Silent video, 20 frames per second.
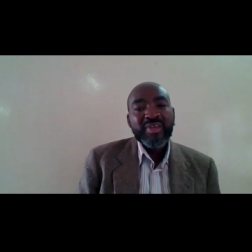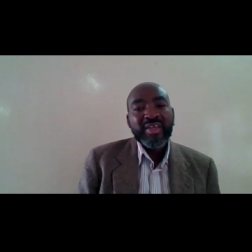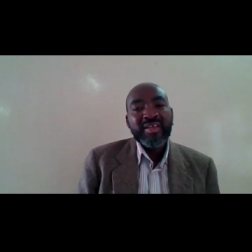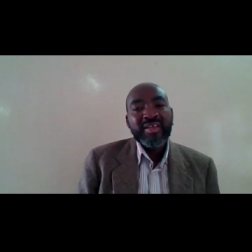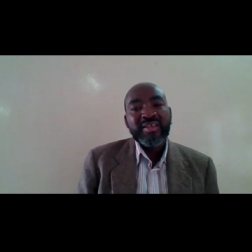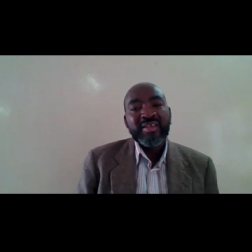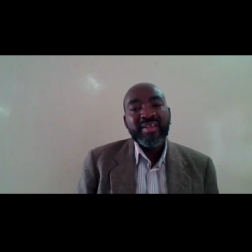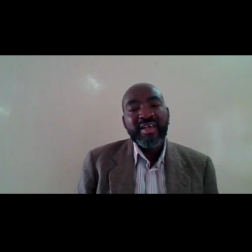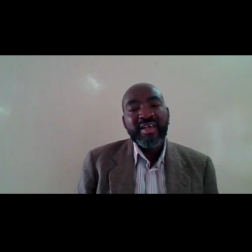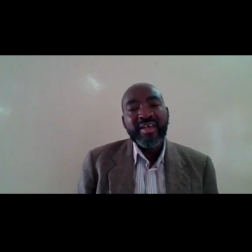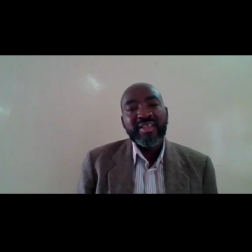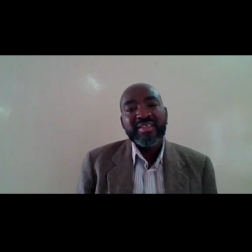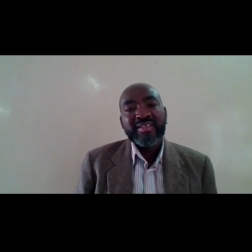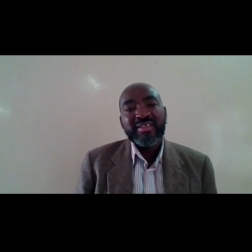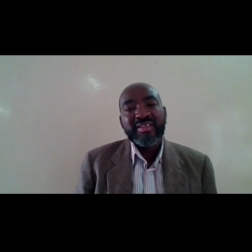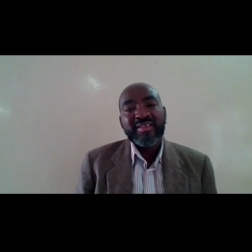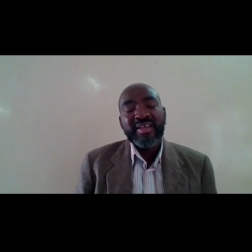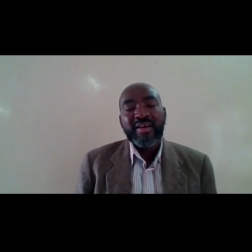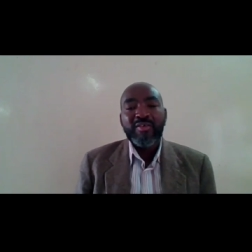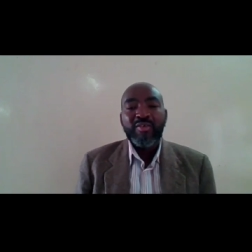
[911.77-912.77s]
in case
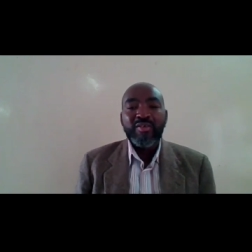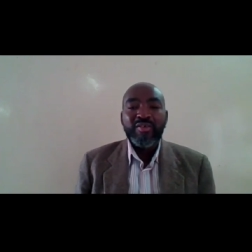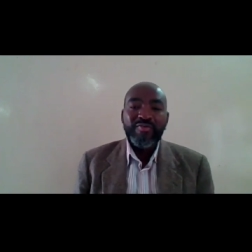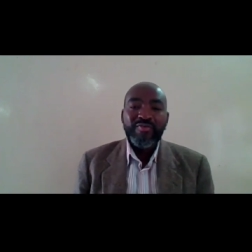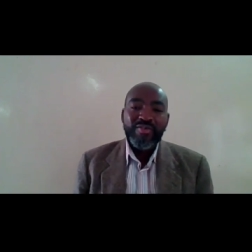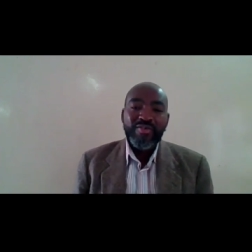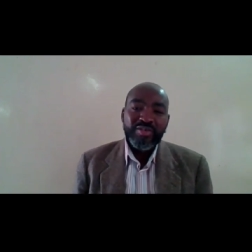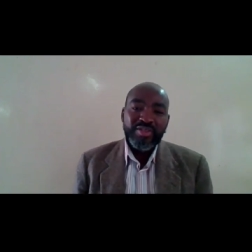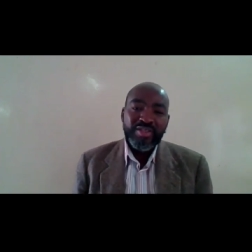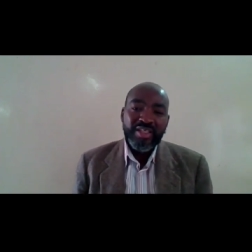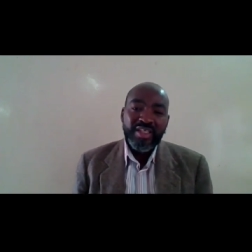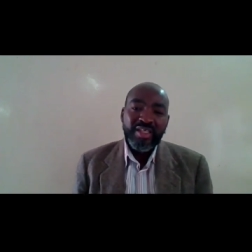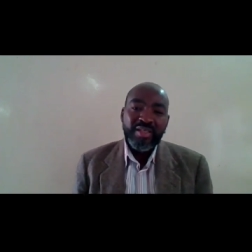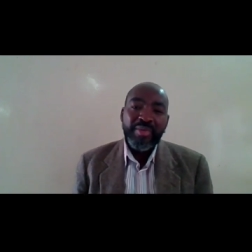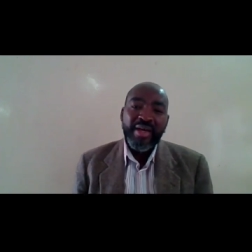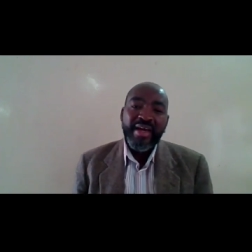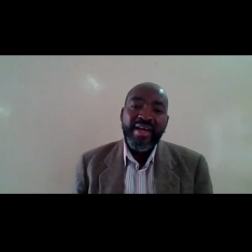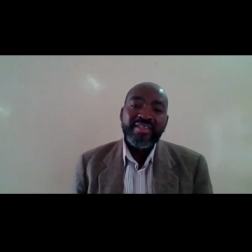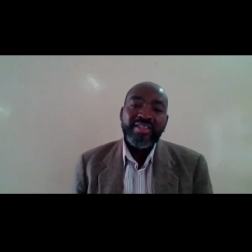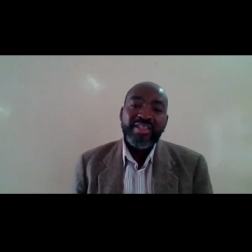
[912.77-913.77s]
they are confronted
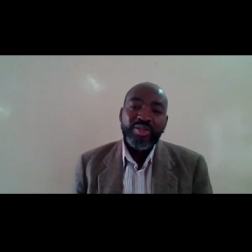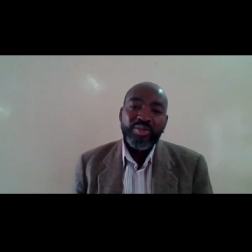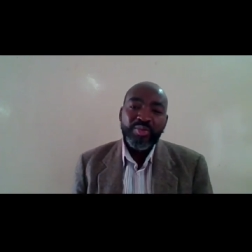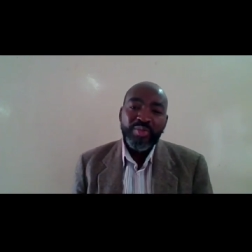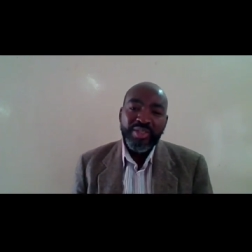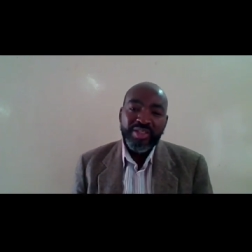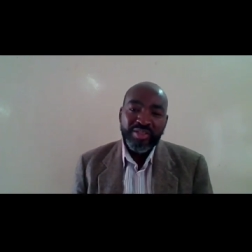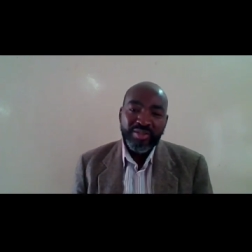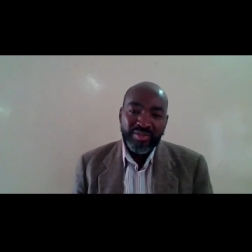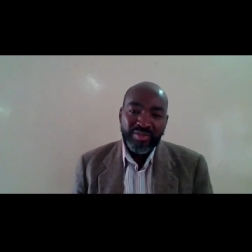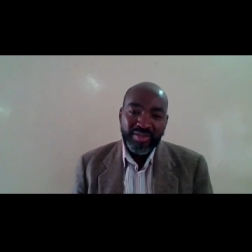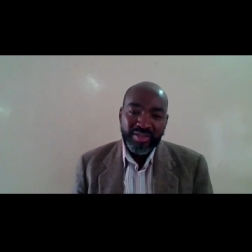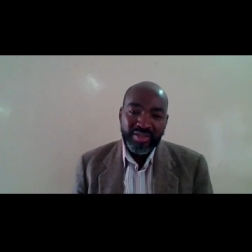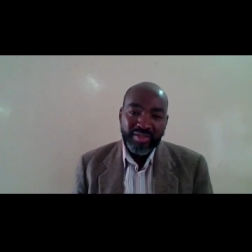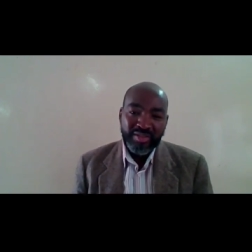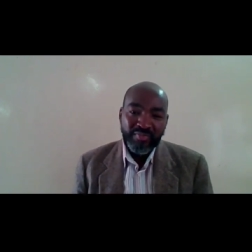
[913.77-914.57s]
by a situation.